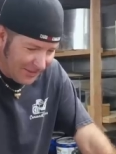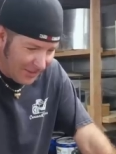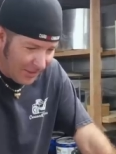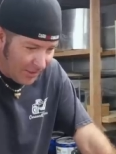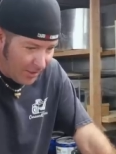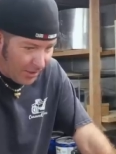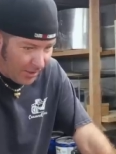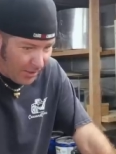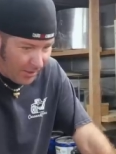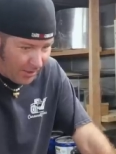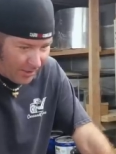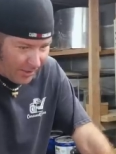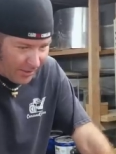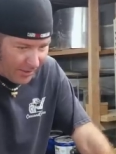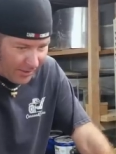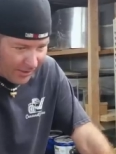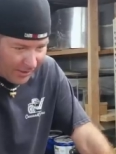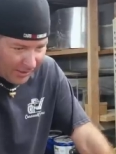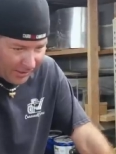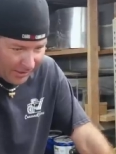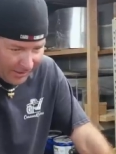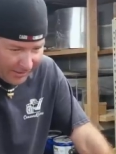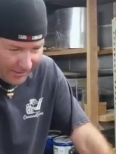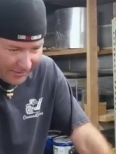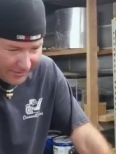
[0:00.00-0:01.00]

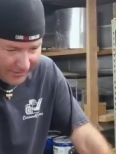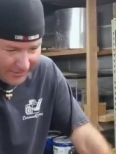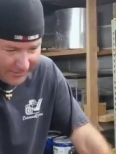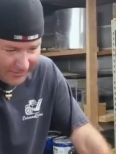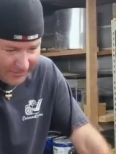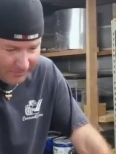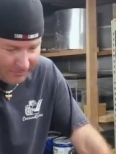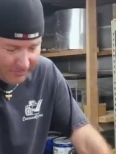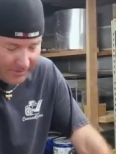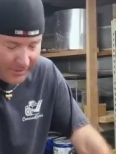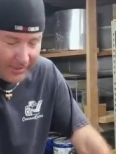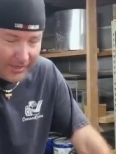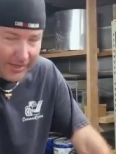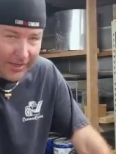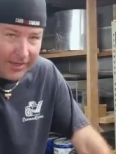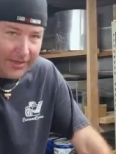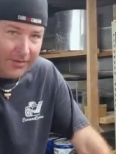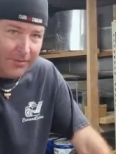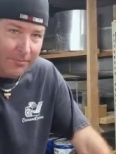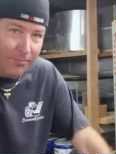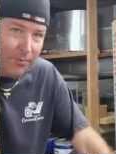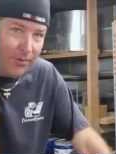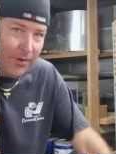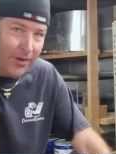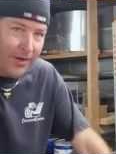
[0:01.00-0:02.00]
Oh. Man, I
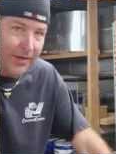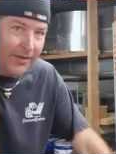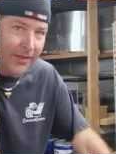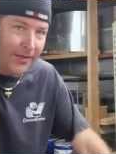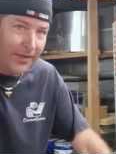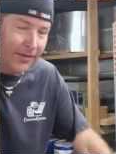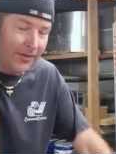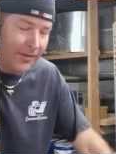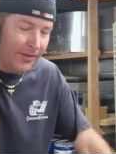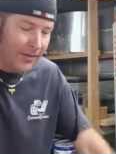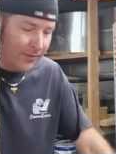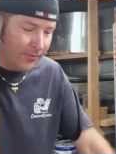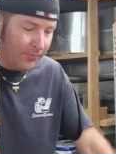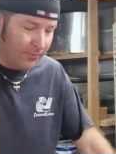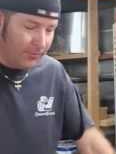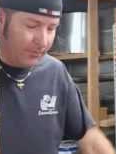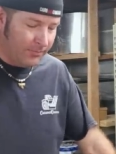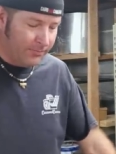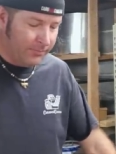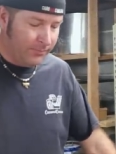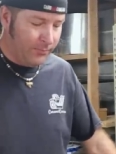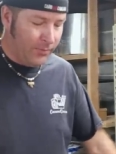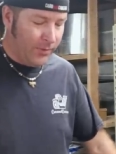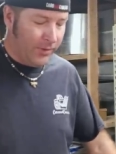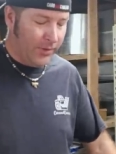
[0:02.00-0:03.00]
had a bright idea
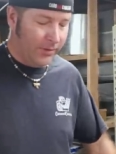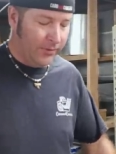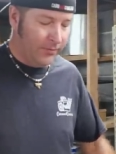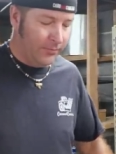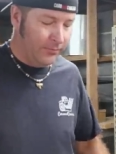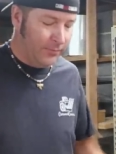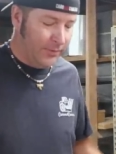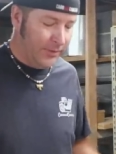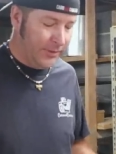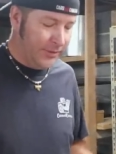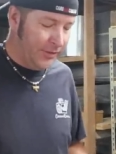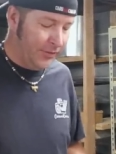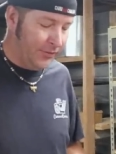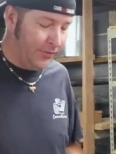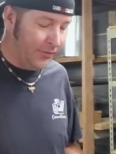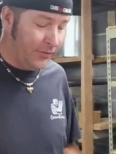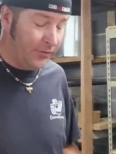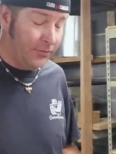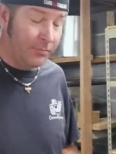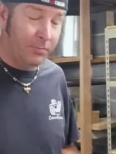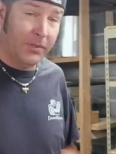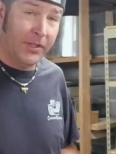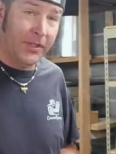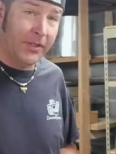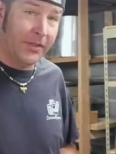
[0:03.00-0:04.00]
where we just
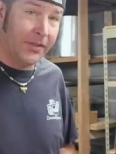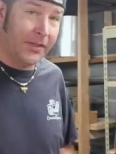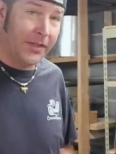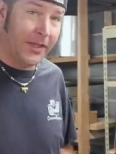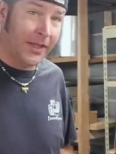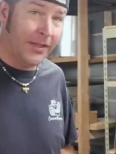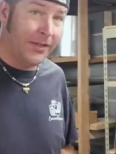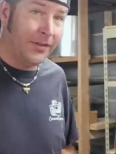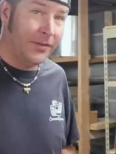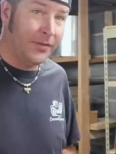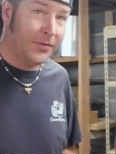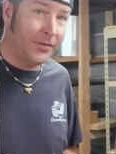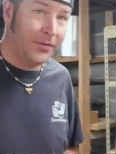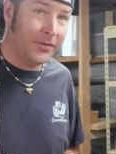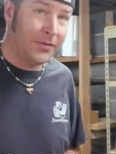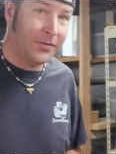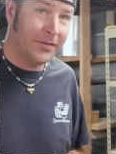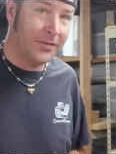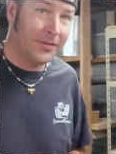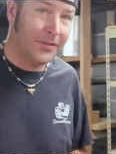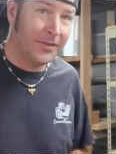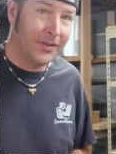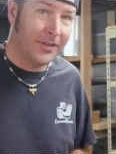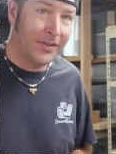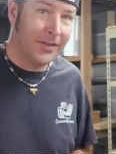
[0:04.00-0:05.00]
split the case.
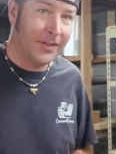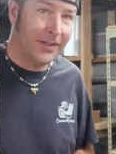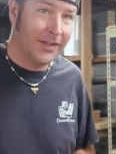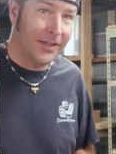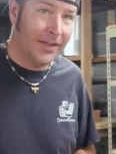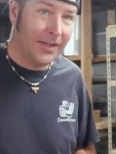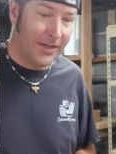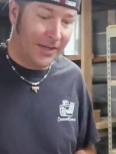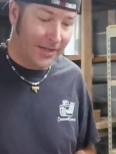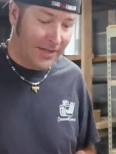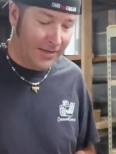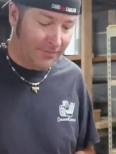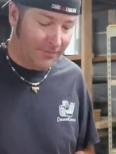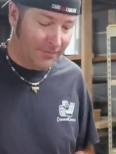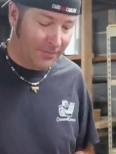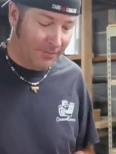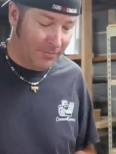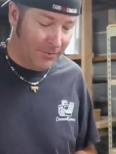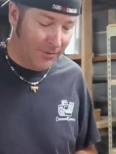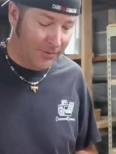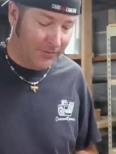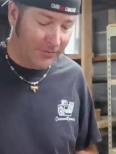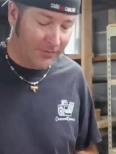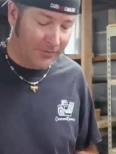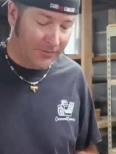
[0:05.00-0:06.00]
Yeah. And have the
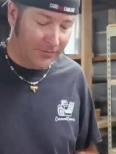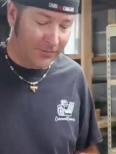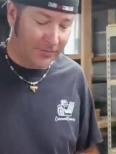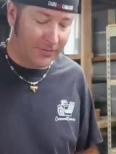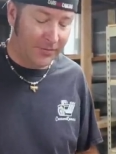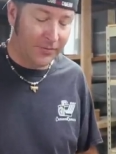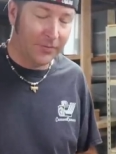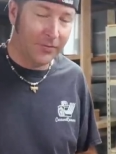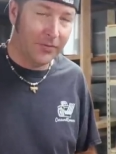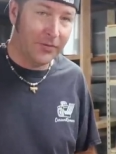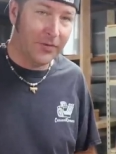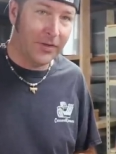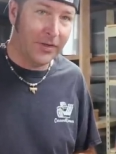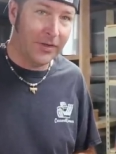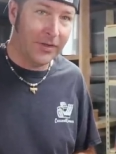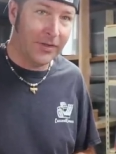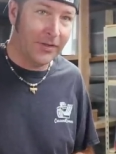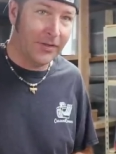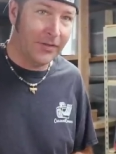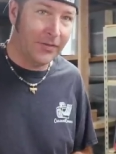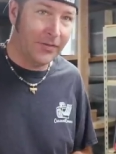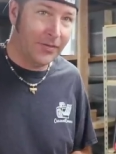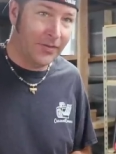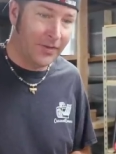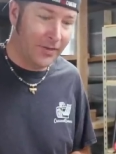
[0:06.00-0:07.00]
pistons still stuck in
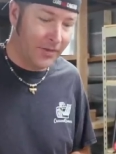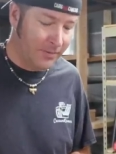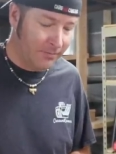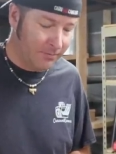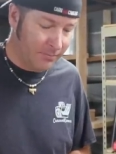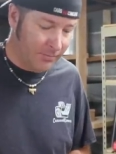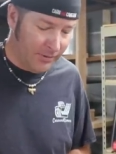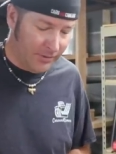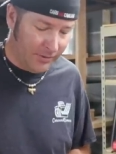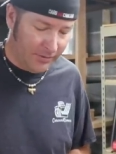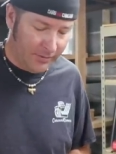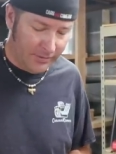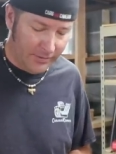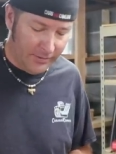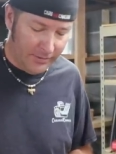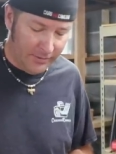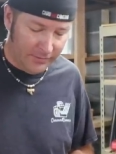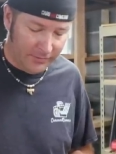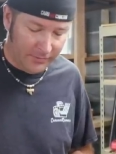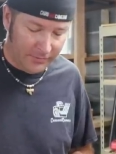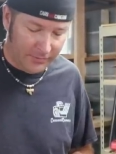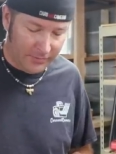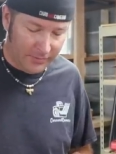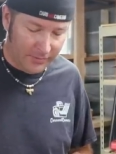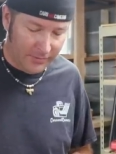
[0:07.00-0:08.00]
this thing, but
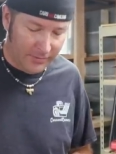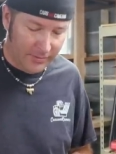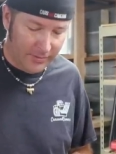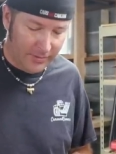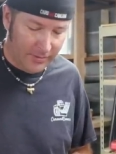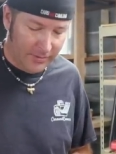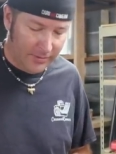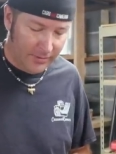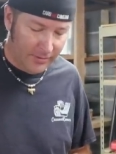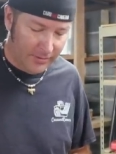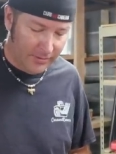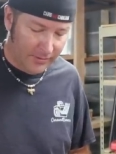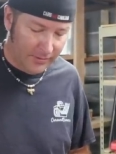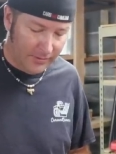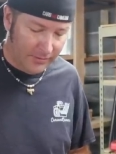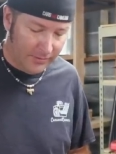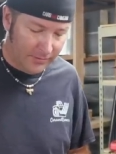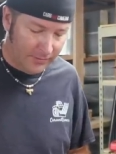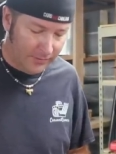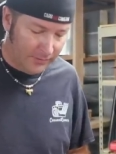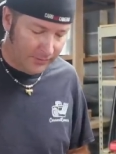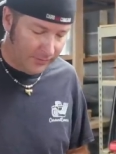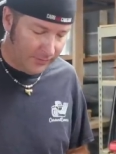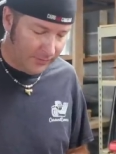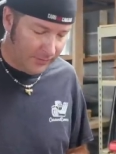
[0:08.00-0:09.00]
these. Yeah,
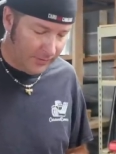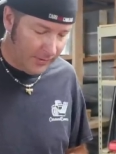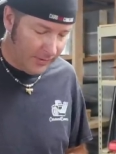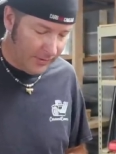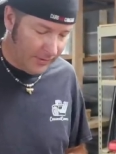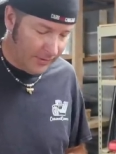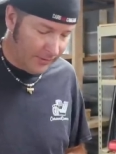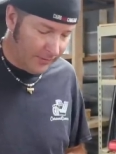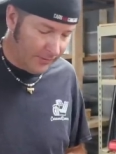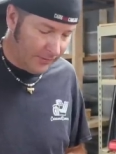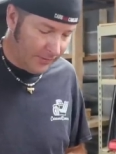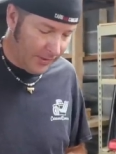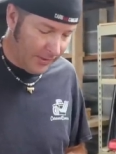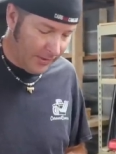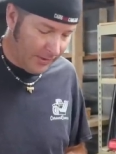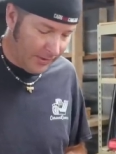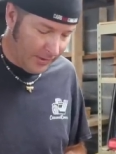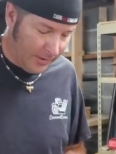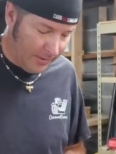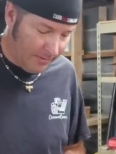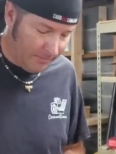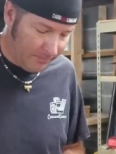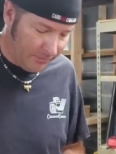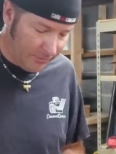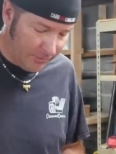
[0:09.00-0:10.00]
they're studs. I'm,
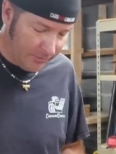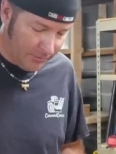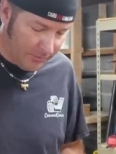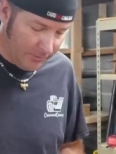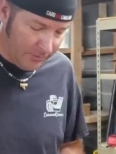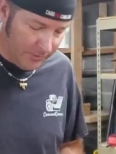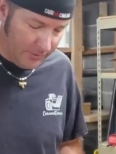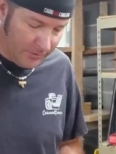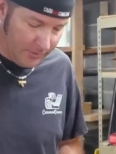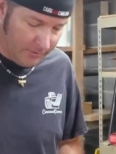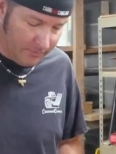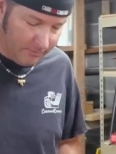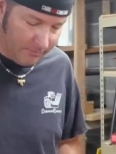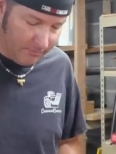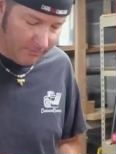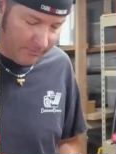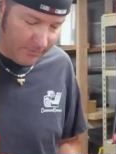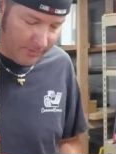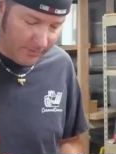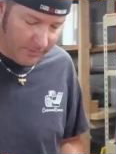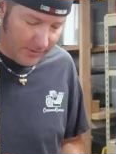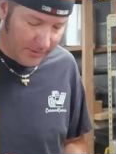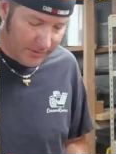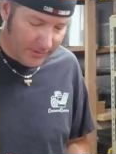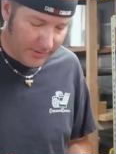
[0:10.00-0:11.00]
I'm we sure might be able can, to take the
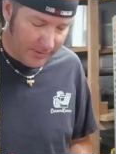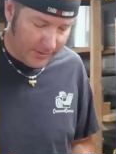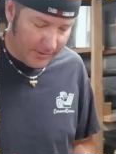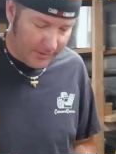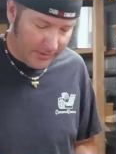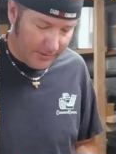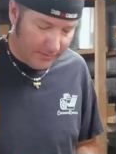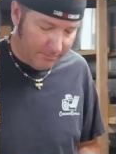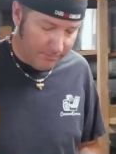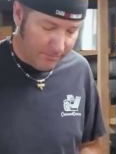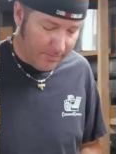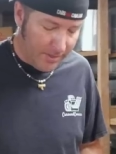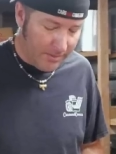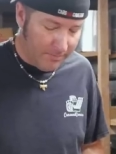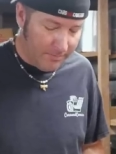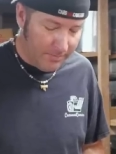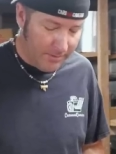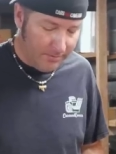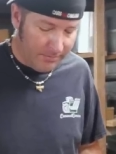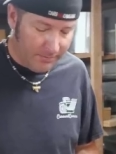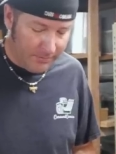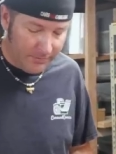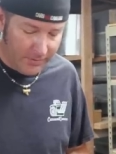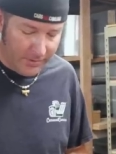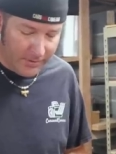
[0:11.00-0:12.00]
studs out. You might be
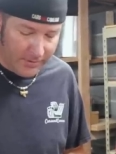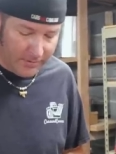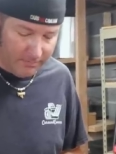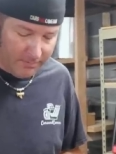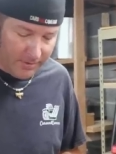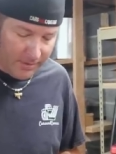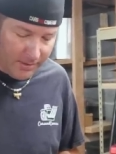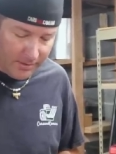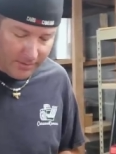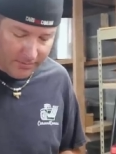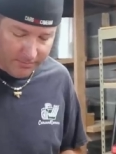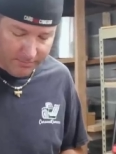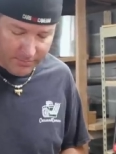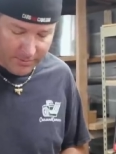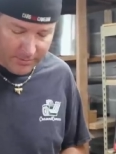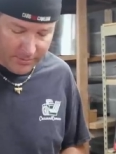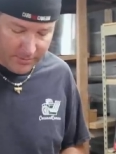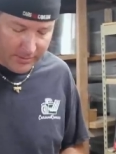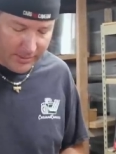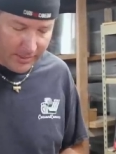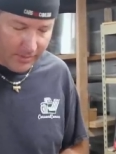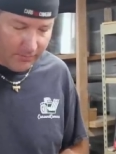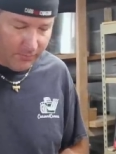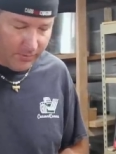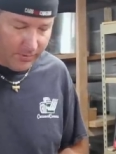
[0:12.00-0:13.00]
able to take them out,
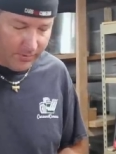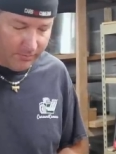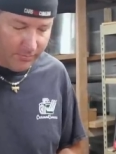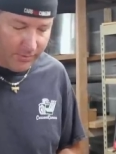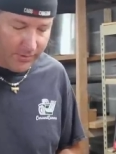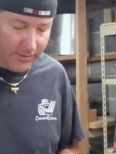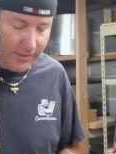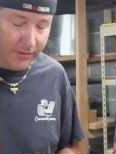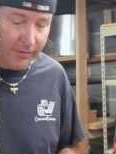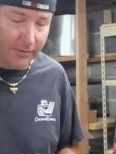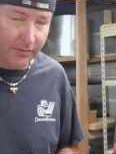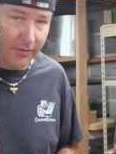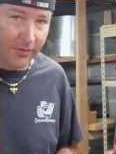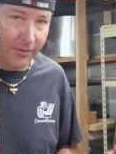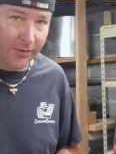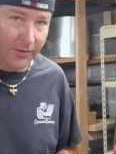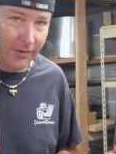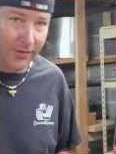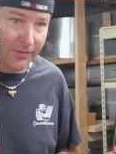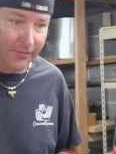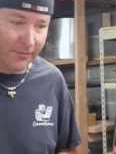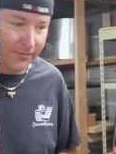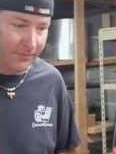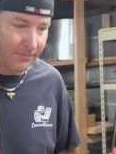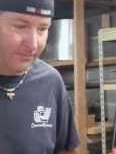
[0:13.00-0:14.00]
but I wasn't planning on it.